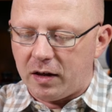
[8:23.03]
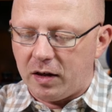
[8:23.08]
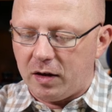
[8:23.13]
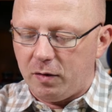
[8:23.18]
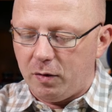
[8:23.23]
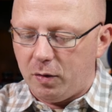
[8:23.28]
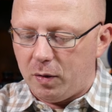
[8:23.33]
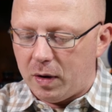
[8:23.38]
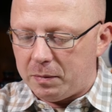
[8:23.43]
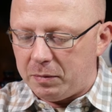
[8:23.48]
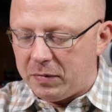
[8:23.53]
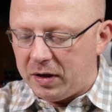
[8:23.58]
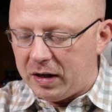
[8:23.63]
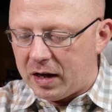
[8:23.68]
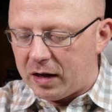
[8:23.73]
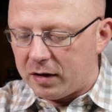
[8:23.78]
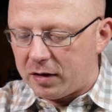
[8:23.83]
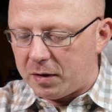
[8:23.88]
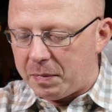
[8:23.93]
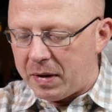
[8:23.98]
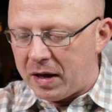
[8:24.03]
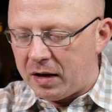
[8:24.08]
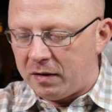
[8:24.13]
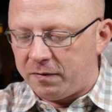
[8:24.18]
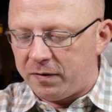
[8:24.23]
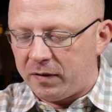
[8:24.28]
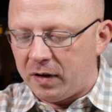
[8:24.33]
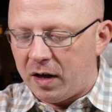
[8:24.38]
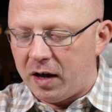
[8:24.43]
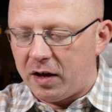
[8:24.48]
you empty out the pen
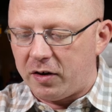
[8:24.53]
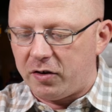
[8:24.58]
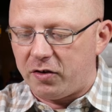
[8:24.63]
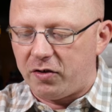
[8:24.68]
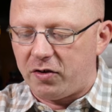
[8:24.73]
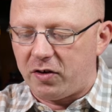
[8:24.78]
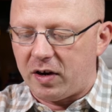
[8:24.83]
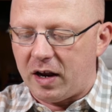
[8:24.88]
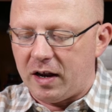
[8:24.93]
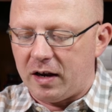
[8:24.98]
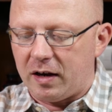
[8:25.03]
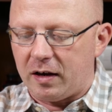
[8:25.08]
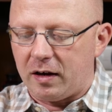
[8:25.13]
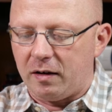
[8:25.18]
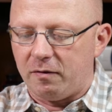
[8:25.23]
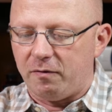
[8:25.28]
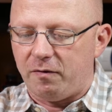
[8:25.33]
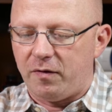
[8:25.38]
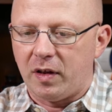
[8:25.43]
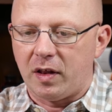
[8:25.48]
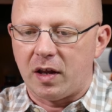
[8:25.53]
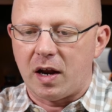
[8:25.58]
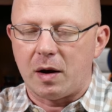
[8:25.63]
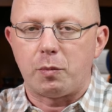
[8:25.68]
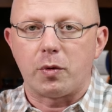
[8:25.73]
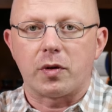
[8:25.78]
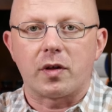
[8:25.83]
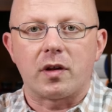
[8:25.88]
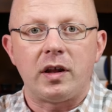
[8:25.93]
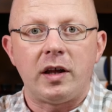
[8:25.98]
flush and fill it
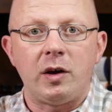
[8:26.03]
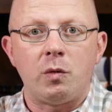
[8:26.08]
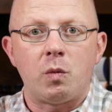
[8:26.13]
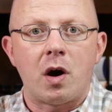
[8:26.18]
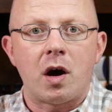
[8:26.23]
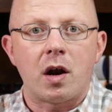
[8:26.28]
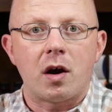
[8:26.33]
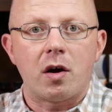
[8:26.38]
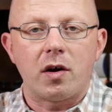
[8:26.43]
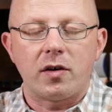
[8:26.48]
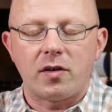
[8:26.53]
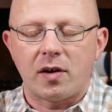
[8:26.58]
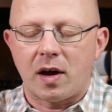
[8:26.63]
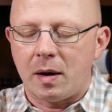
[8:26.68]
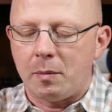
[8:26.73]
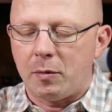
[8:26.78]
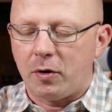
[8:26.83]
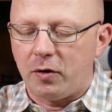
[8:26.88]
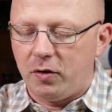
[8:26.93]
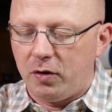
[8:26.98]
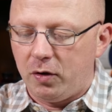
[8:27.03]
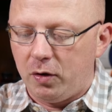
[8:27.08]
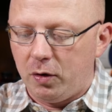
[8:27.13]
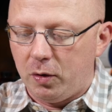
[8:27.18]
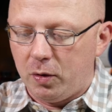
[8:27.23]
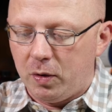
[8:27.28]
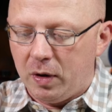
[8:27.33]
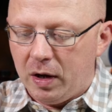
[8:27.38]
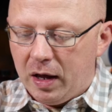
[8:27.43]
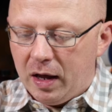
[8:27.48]
up with clean water a time or
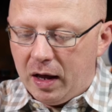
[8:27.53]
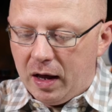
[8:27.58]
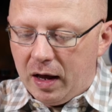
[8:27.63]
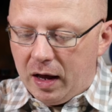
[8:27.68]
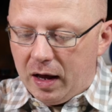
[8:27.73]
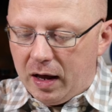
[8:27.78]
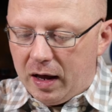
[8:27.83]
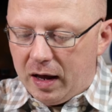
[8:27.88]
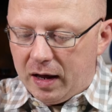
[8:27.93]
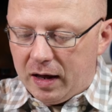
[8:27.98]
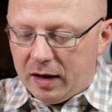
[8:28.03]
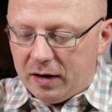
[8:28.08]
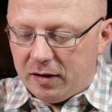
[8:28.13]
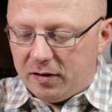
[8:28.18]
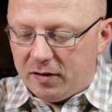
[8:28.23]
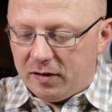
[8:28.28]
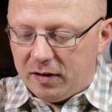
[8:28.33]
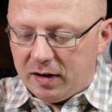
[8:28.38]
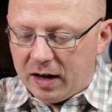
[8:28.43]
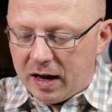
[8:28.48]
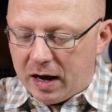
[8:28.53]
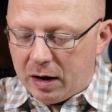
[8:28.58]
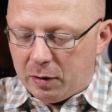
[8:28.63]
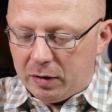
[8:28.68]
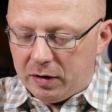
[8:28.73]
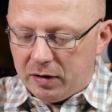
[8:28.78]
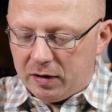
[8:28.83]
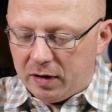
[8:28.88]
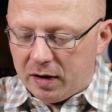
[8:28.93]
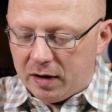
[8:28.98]
two and see how
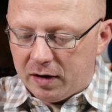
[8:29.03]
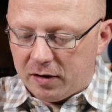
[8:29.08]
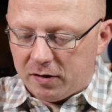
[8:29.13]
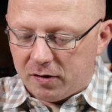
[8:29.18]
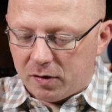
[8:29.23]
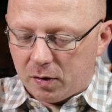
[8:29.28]
it does.